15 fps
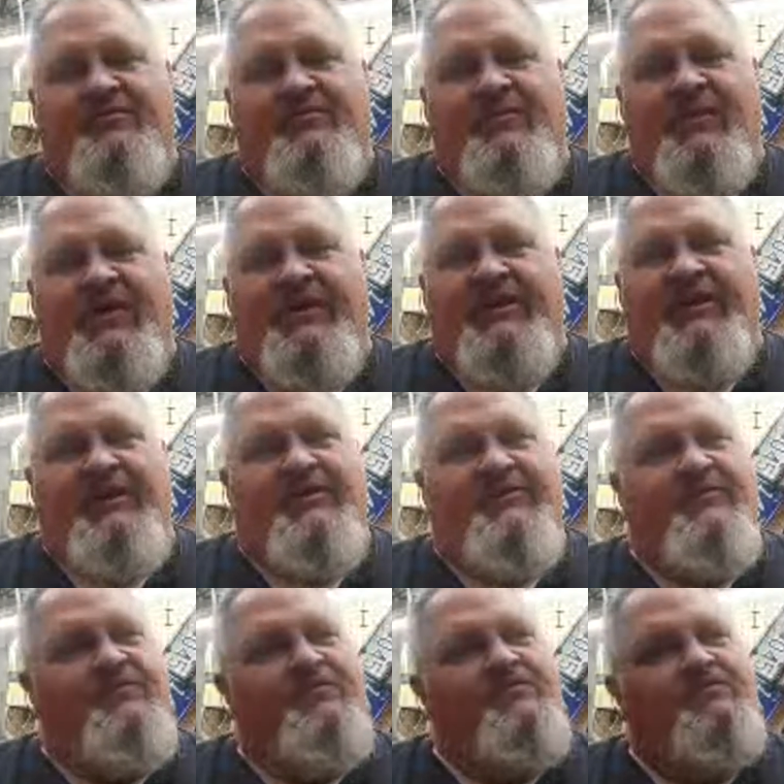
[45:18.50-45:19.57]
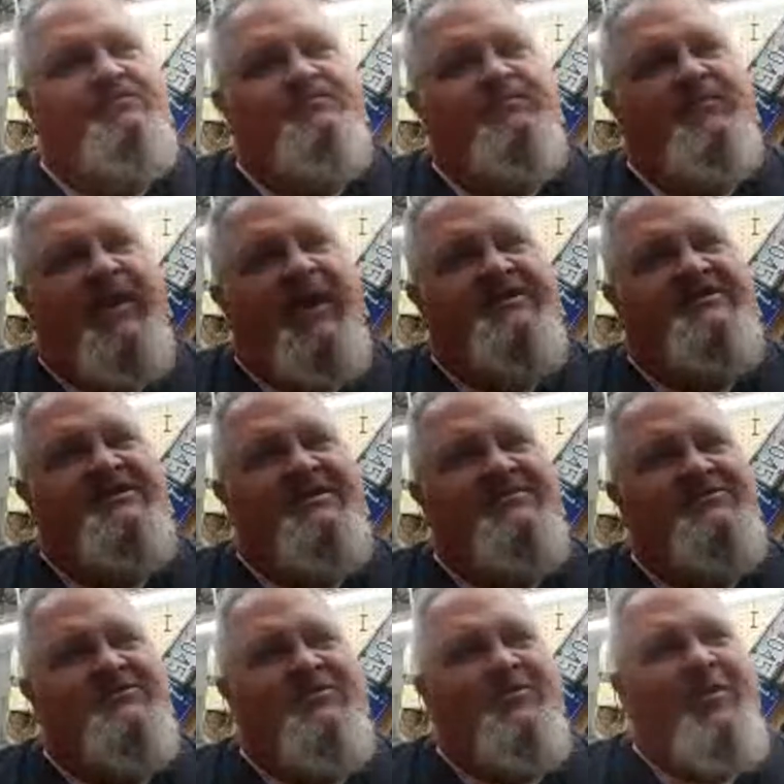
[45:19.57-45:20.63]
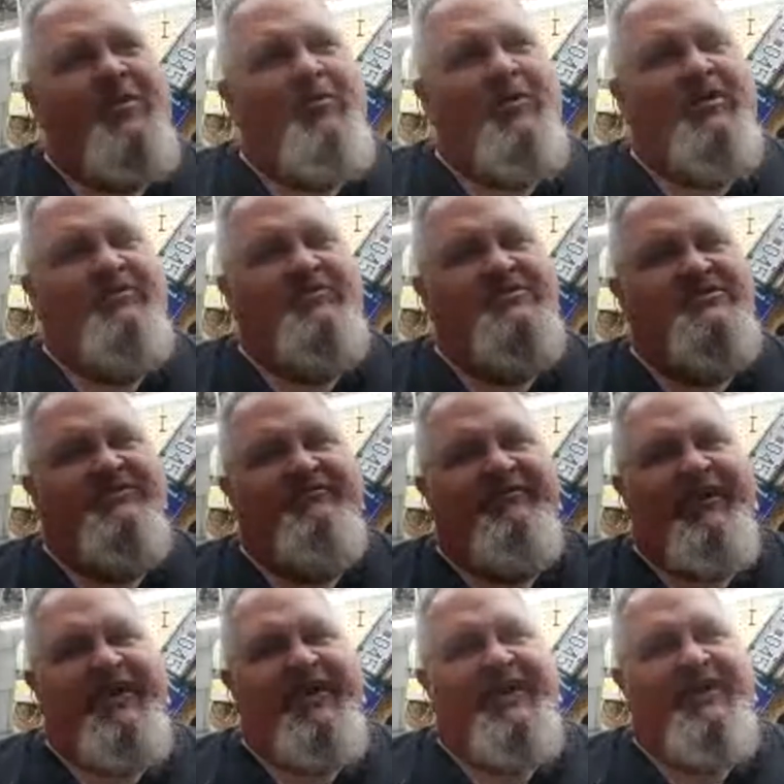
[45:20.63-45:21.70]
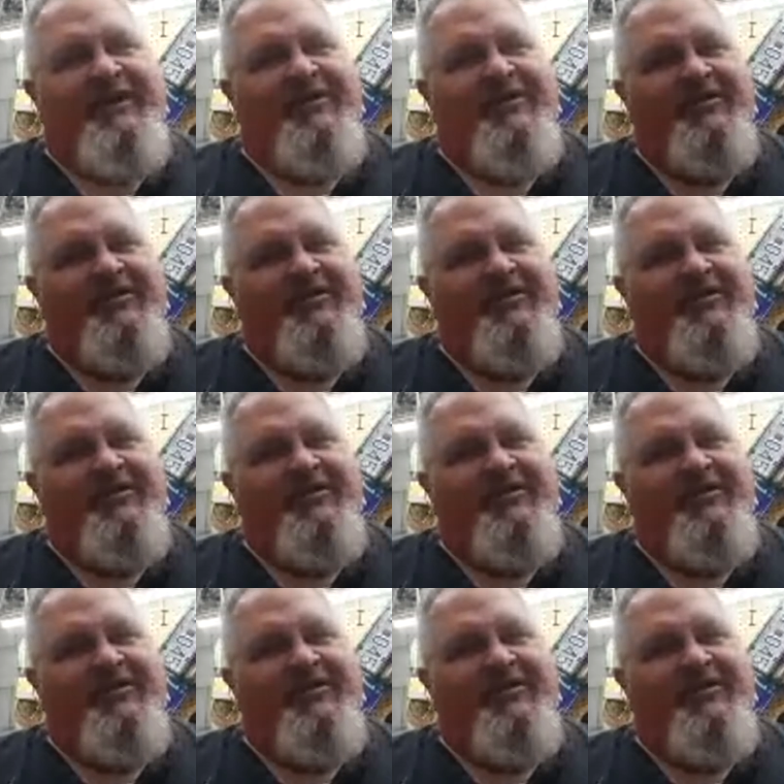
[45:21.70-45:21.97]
It seems to remember it was a van.